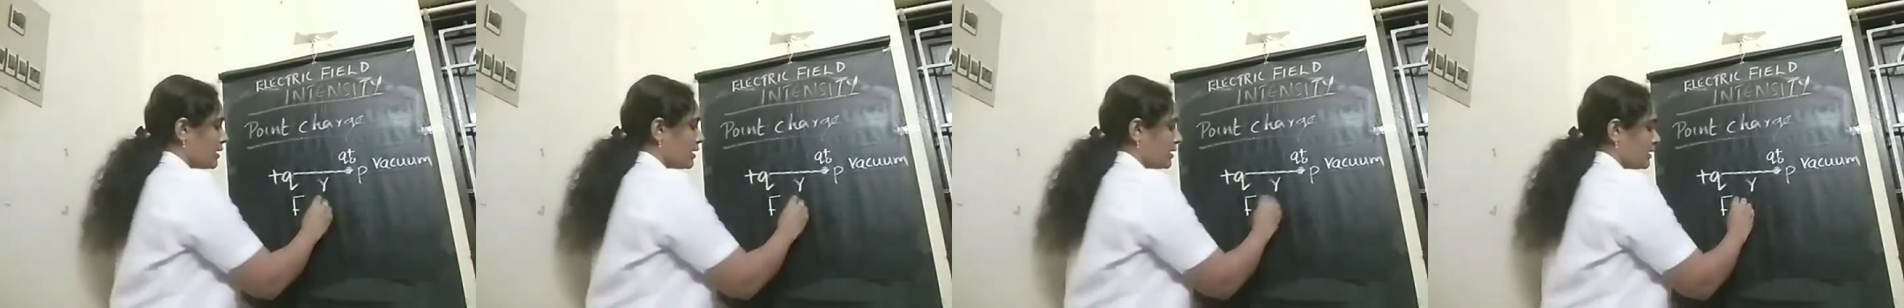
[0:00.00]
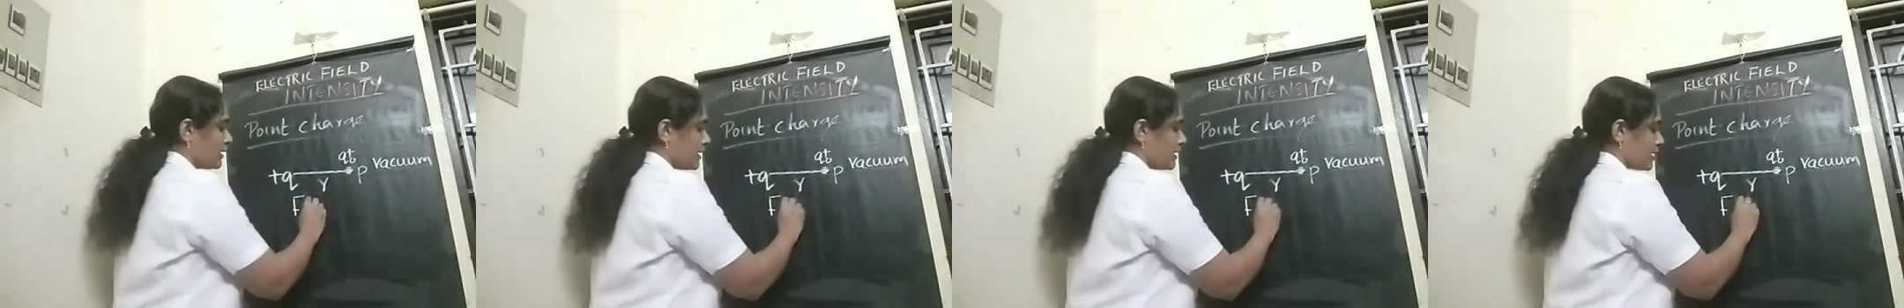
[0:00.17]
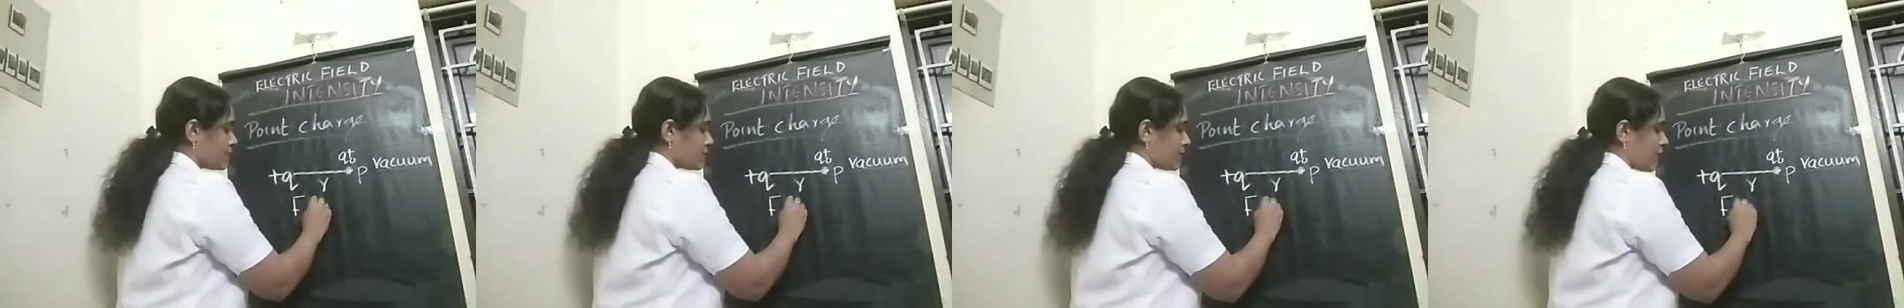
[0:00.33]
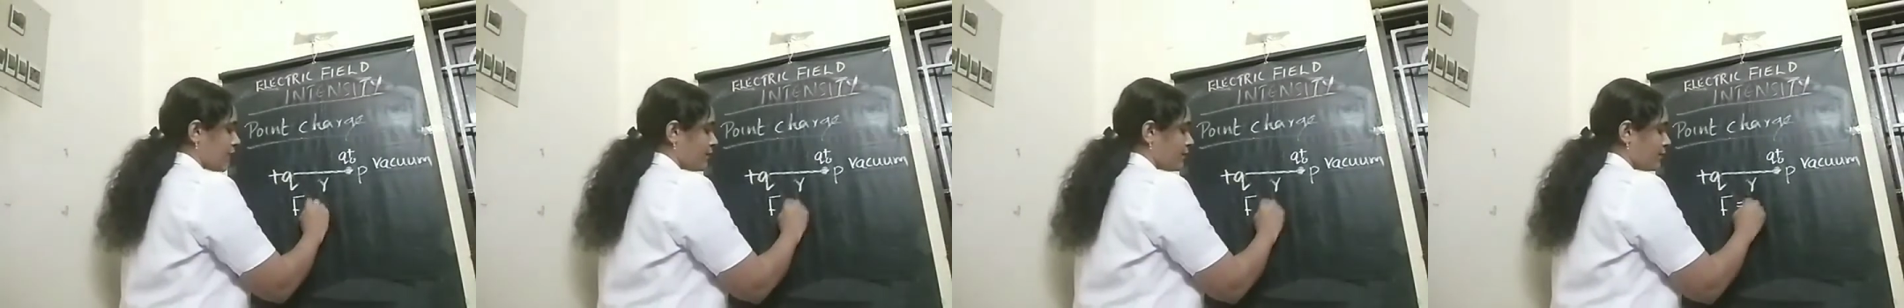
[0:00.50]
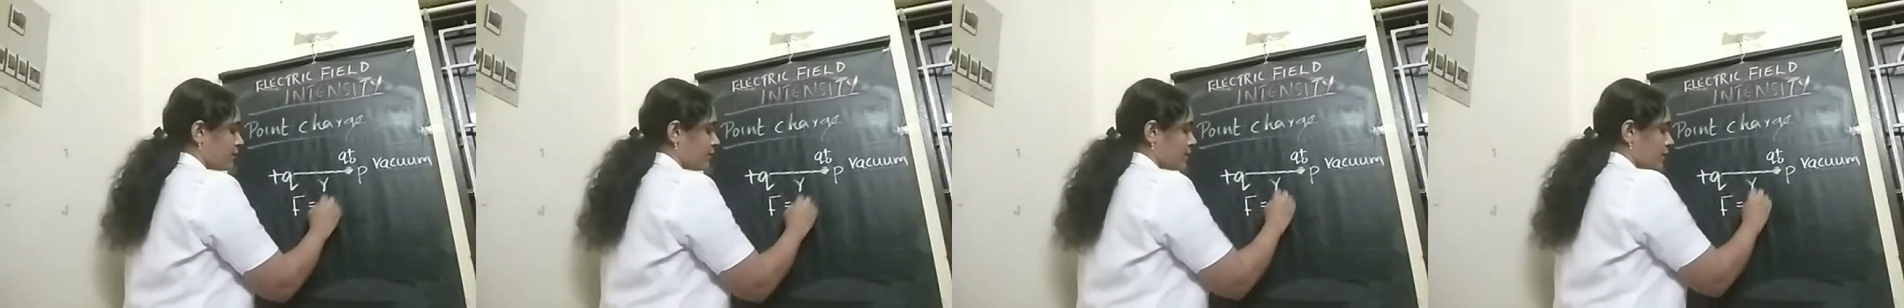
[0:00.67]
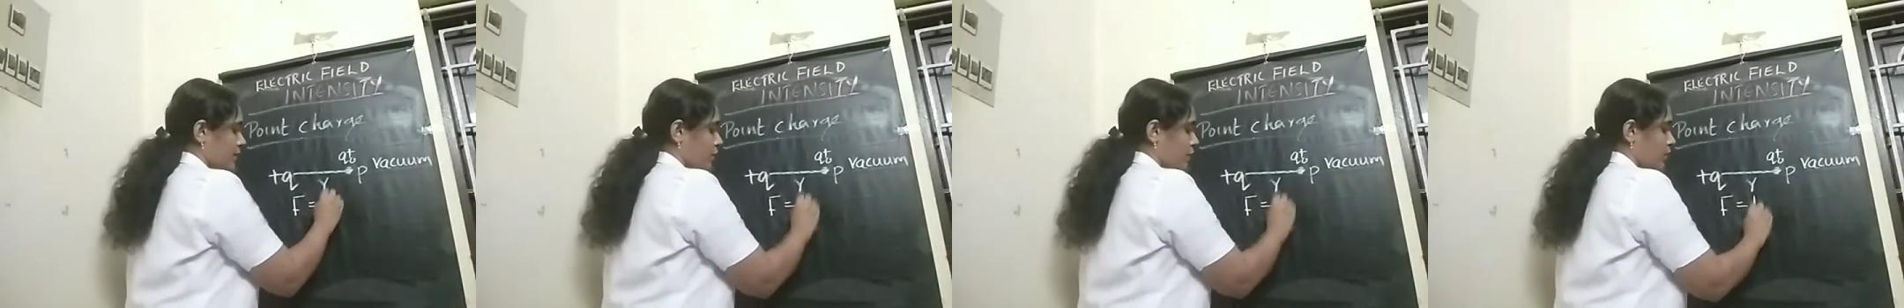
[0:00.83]
Yes, F
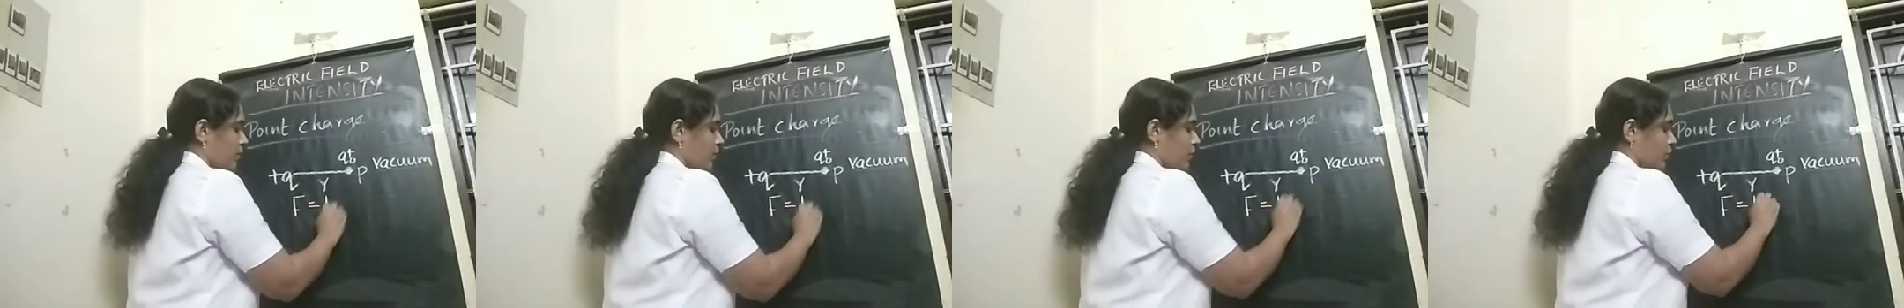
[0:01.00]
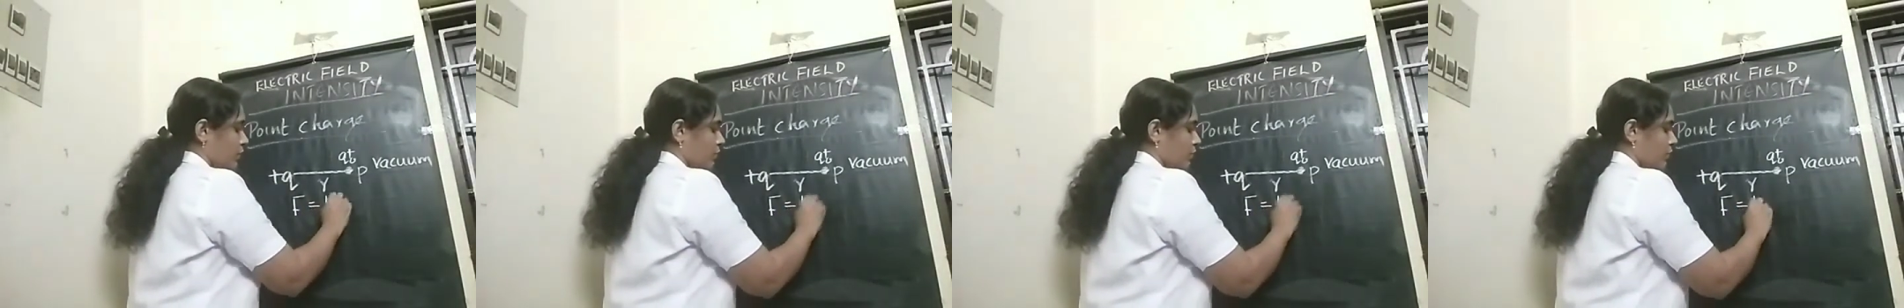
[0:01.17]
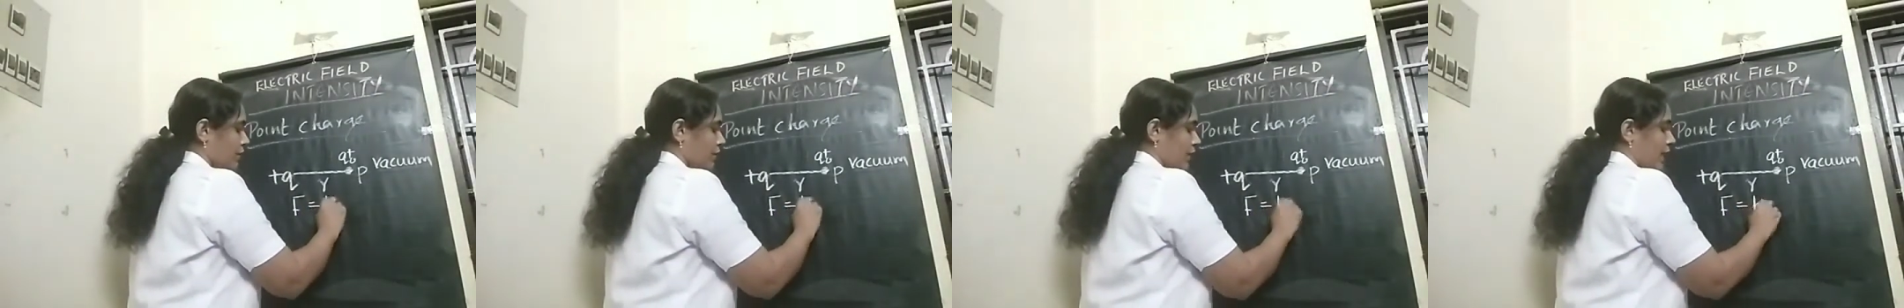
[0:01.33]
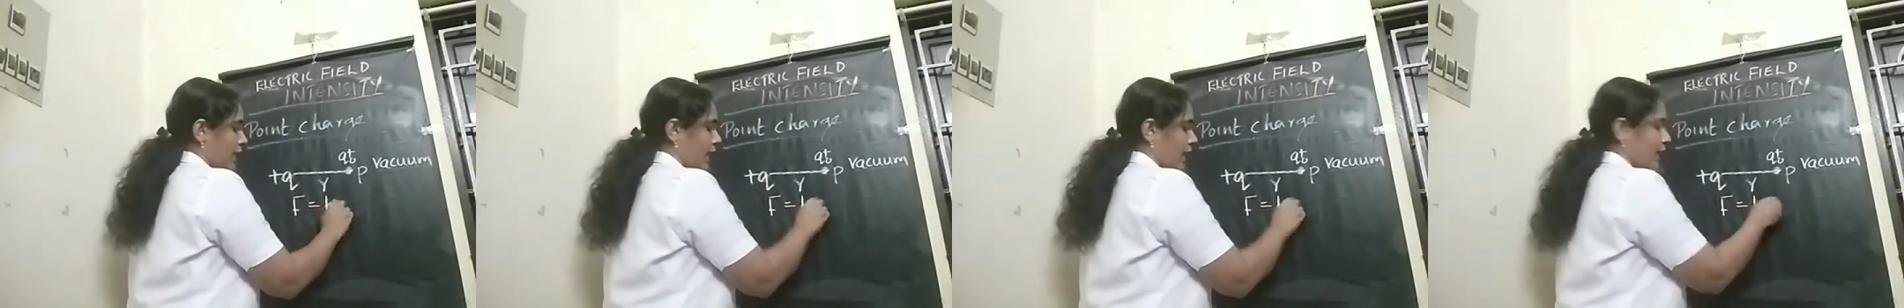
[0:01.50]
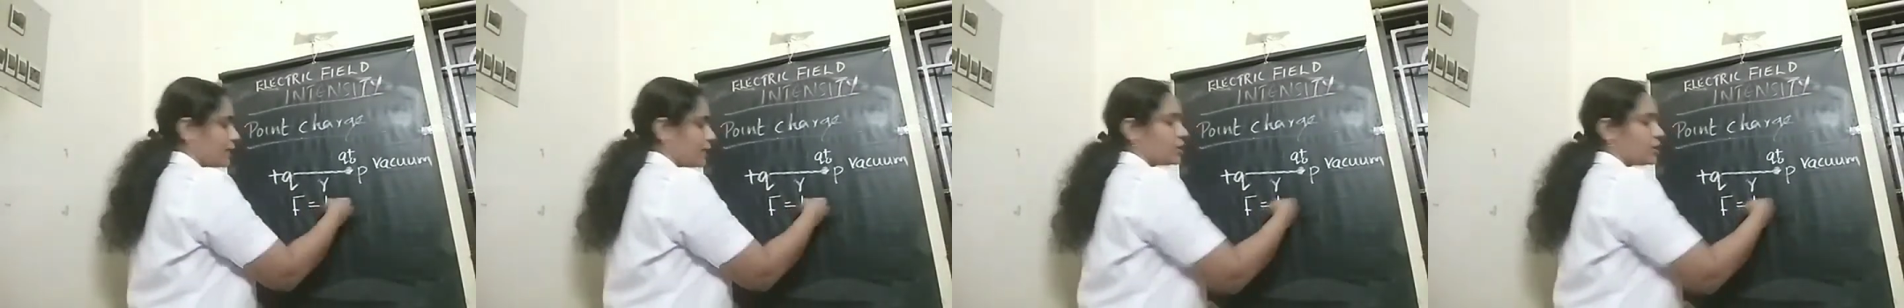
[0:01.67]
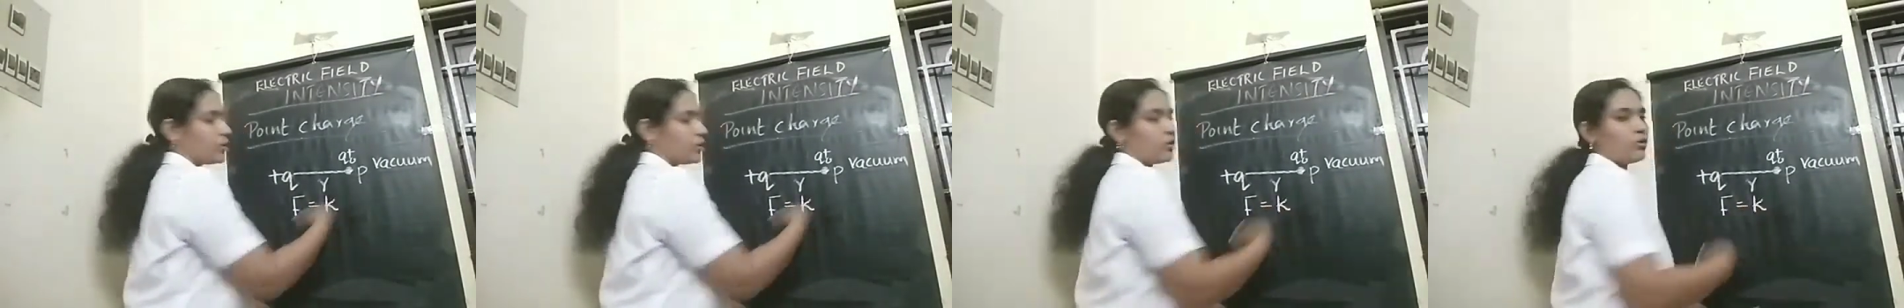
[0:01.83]
is equal to K
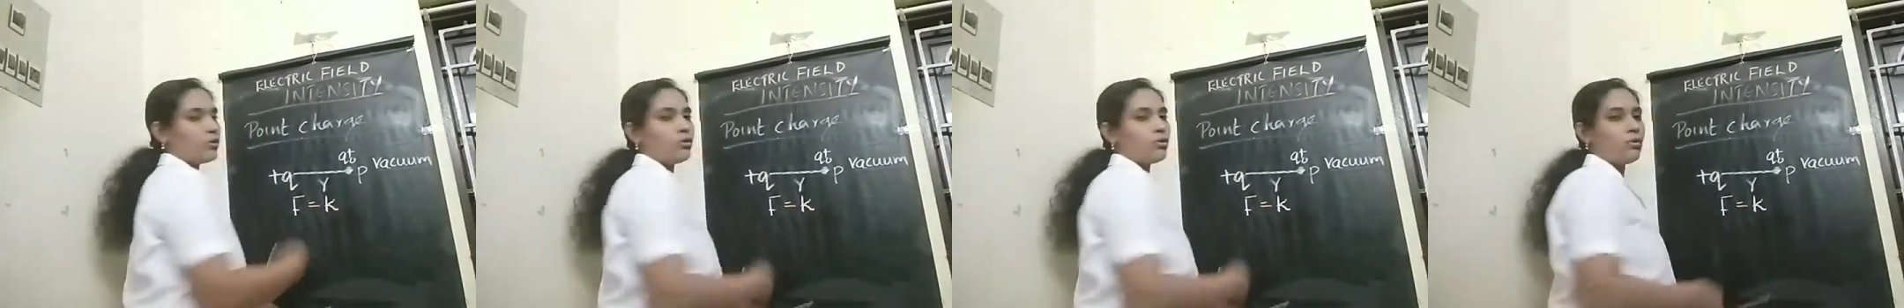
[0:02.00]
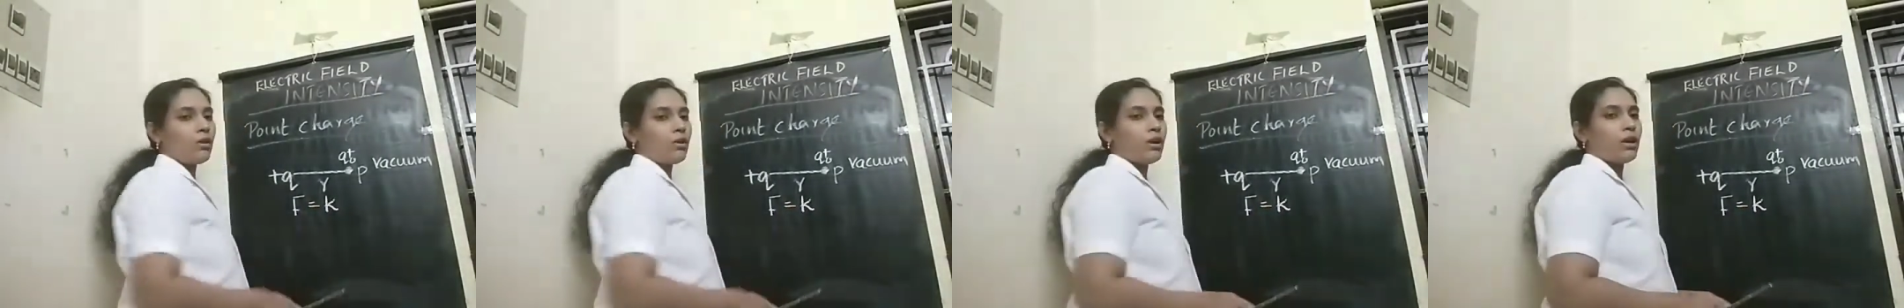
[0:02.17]
into